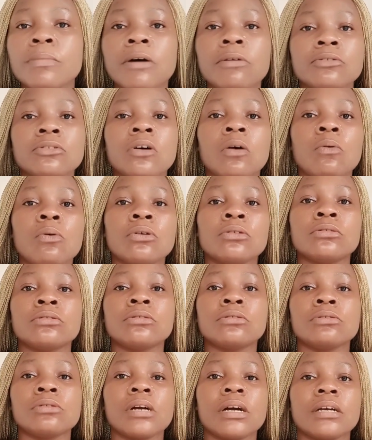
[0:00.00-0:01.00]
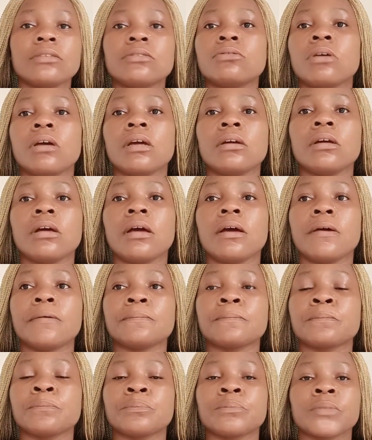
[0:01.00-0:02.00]
I would not want you guys to
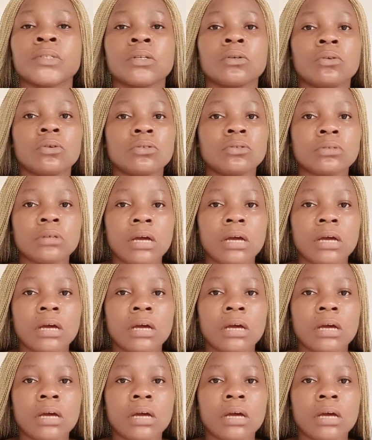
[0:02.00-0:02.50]
I would